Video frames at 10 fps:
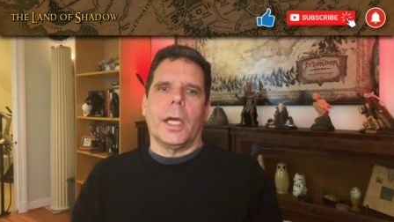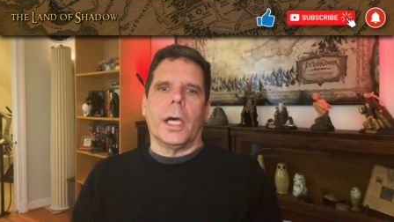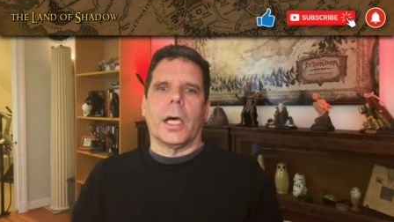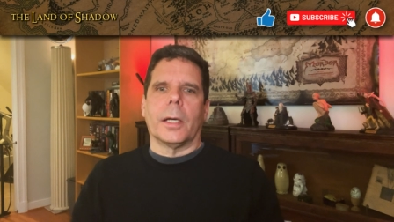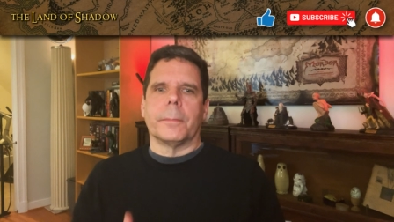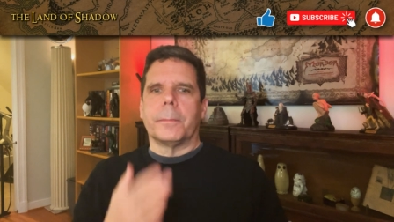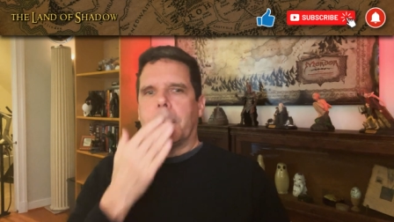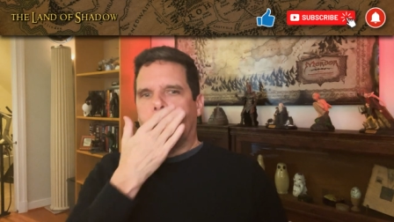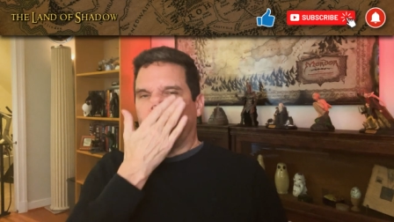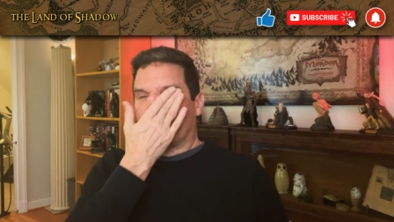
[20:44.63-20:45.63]
Um,
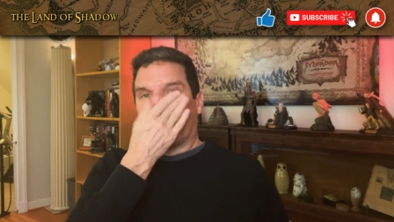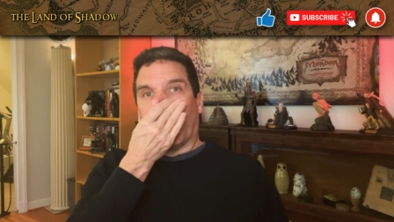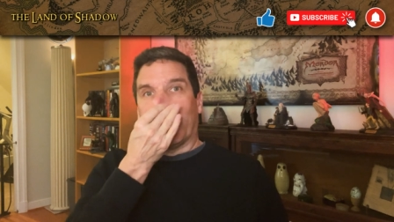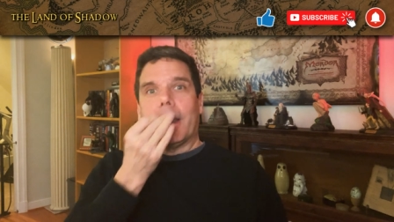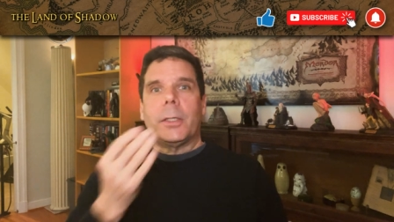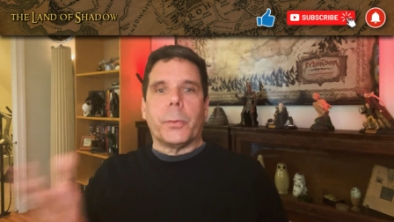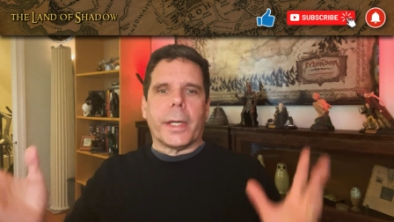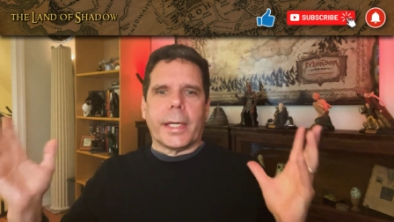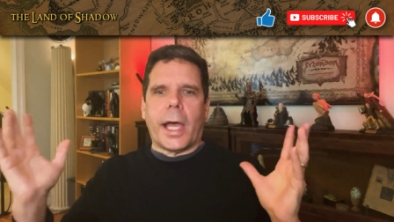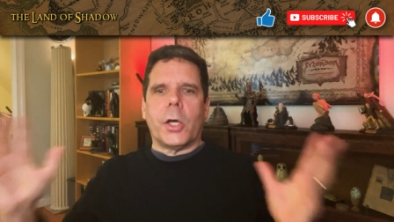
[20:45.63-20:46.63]
so,
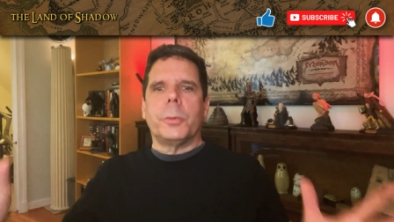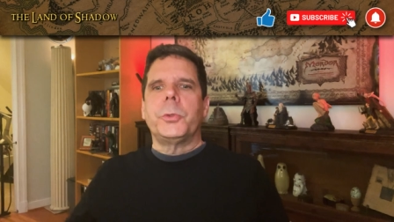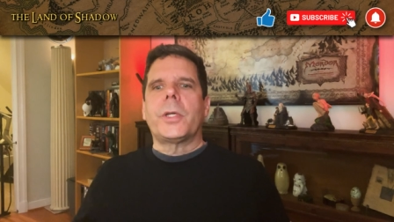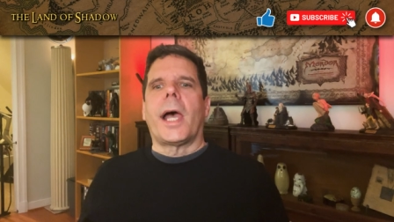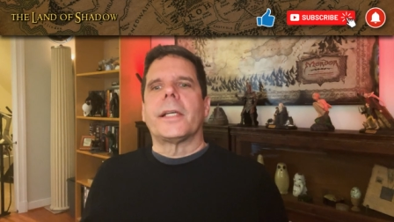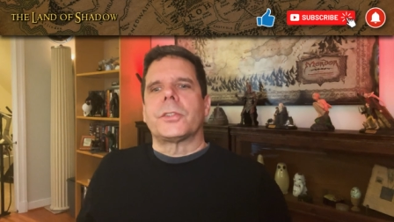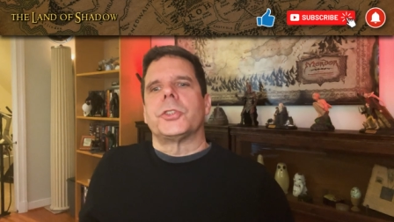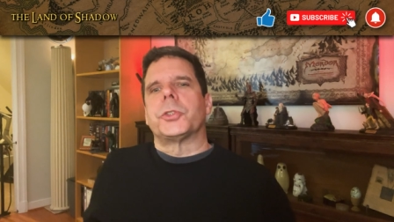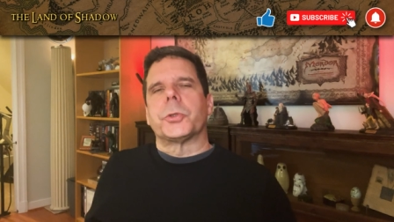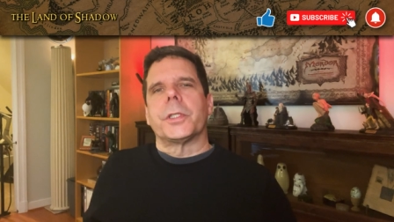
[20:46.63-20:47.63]
anyway, I hope you guys
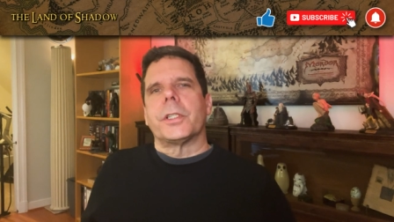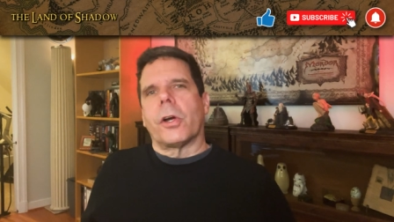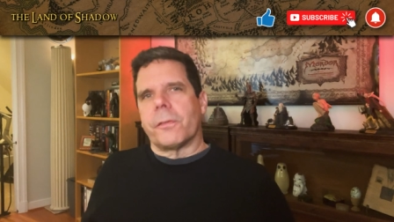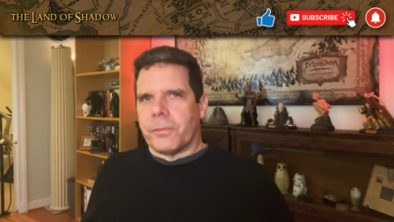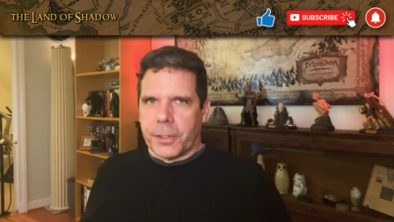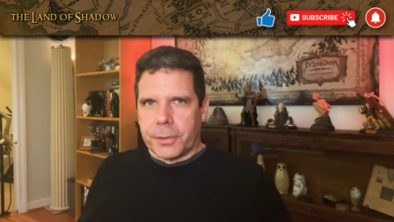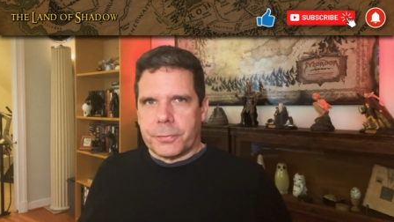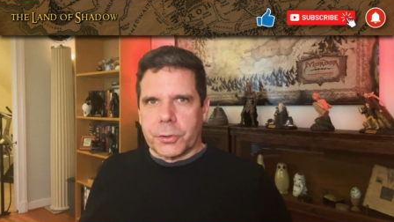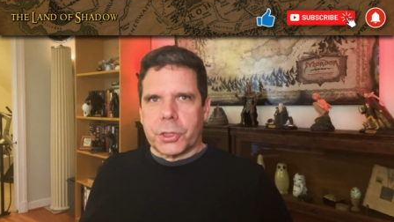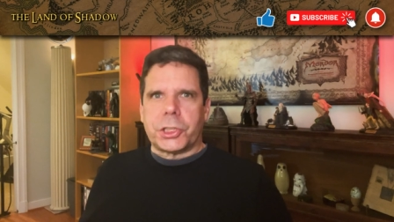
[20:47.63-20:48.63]
enjoyed our very
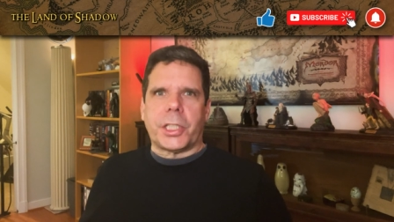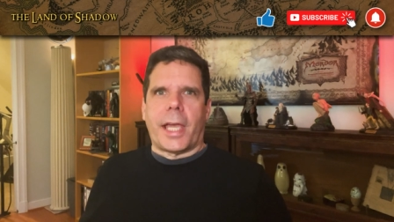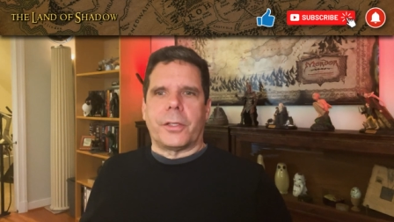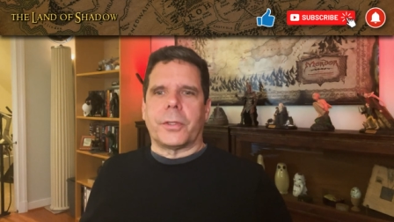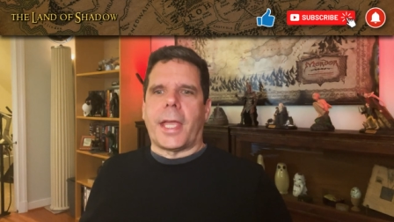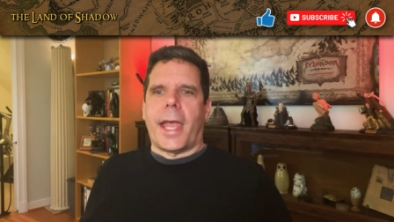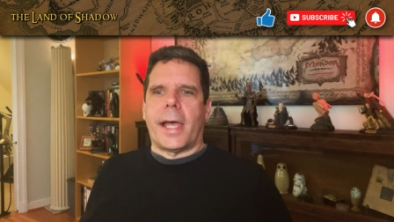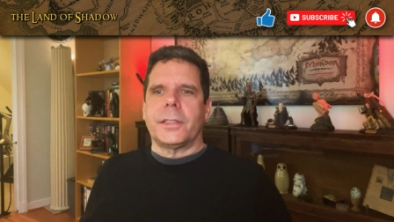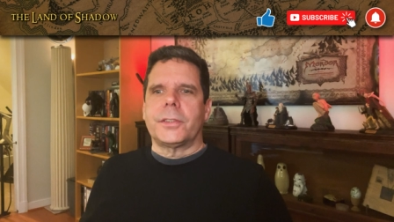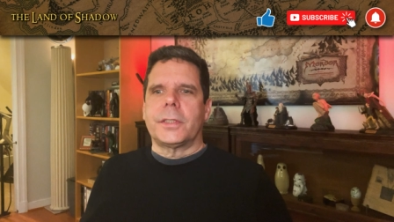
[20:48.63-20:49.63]
first
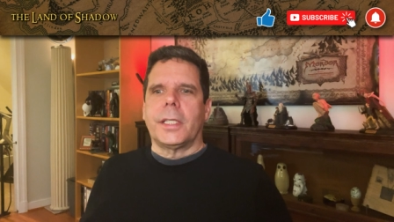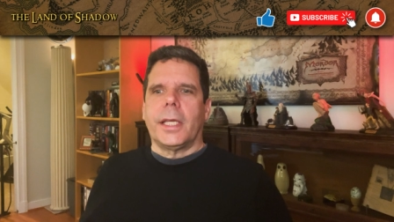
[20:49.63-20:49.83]
Shadowcast,